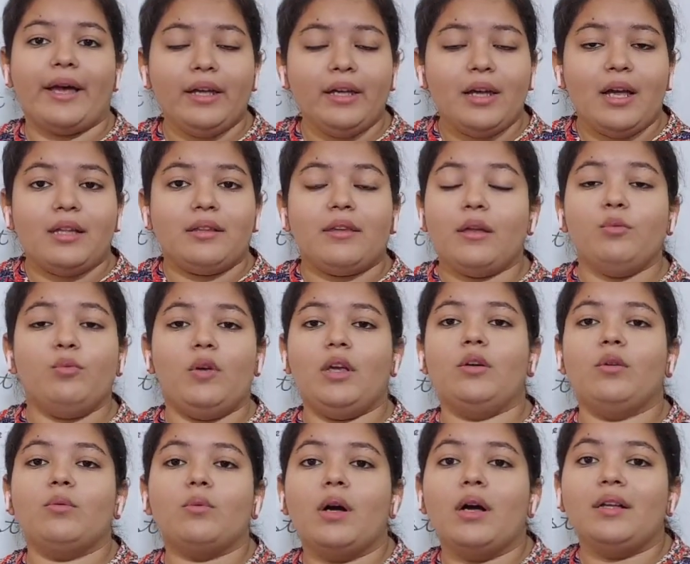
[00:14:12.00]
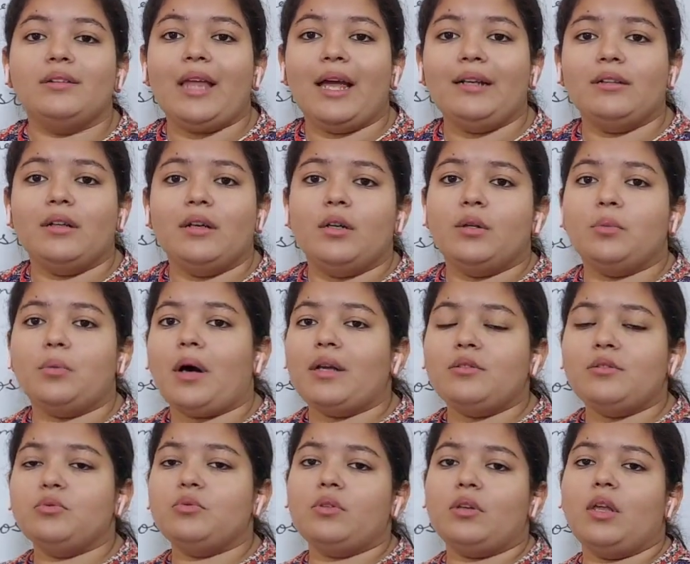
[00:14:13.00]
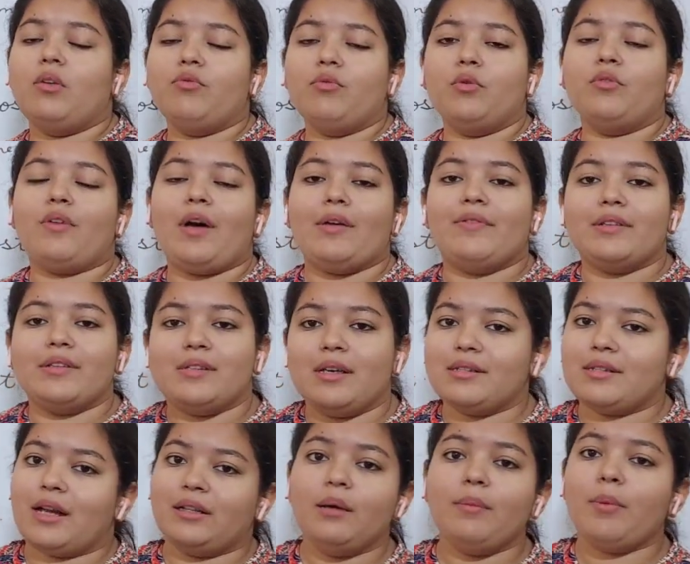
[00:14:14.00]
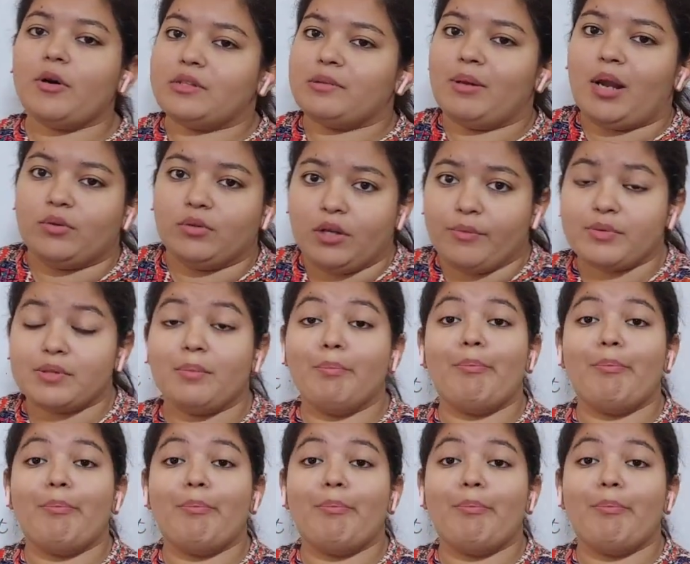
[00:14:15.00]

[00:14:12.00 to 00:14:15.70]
a die, then we know that 1, 2, 3, 4, 5, and 6 are the possible outcomes.